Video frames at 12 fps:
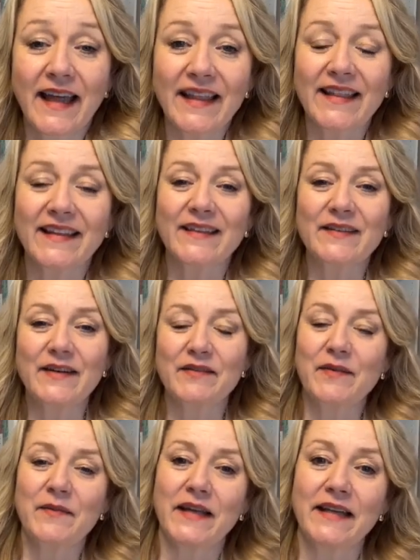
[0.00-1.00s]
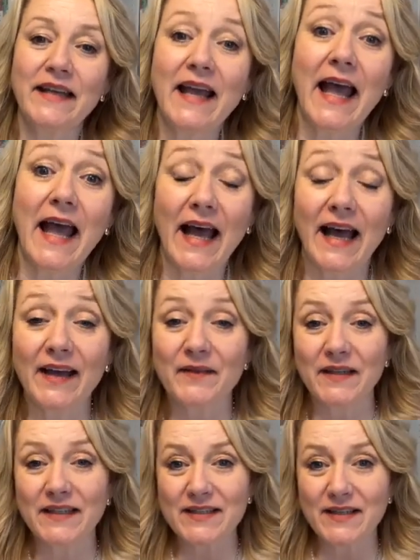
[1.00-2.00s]
Hello everyone. I
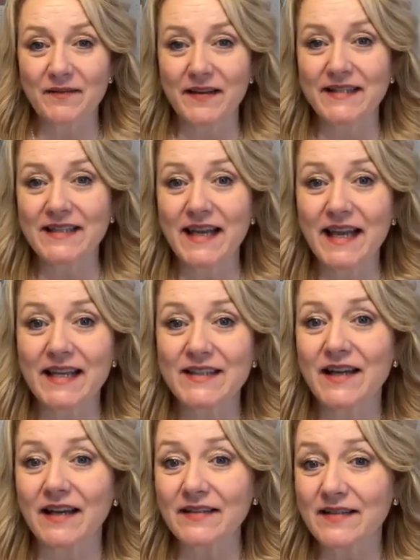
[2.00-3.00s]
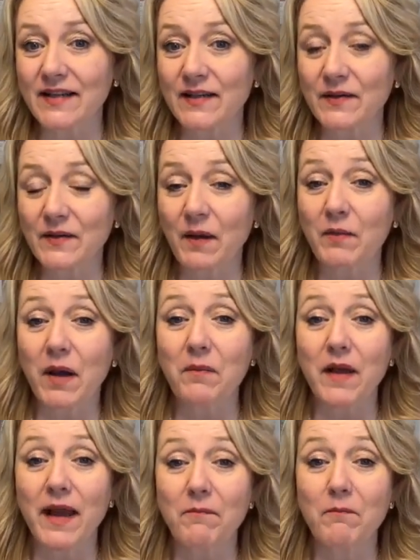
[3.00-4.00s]
wanted to come on today and talk to you
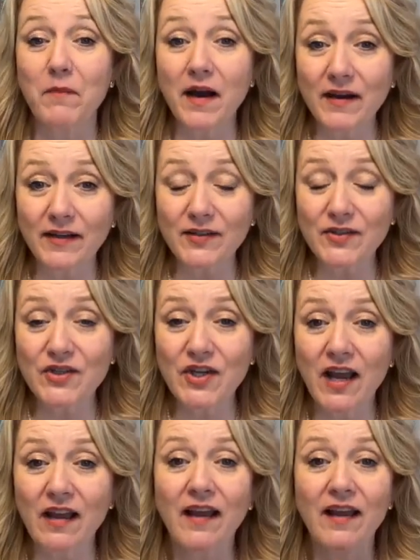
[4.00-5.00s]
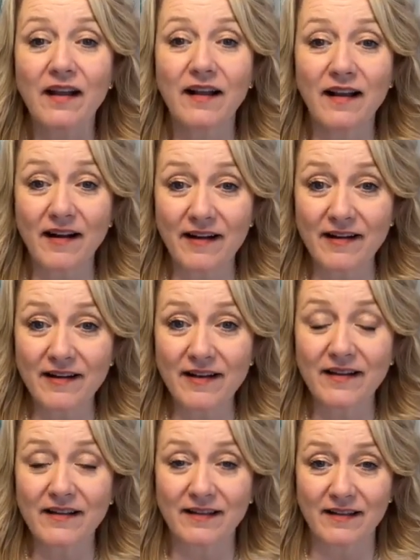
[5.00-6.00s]
about my March card
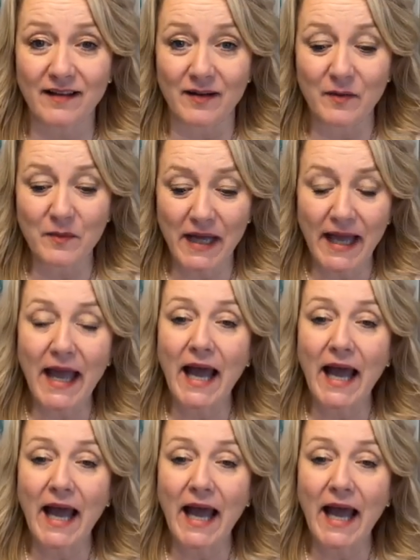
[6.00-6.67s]
club.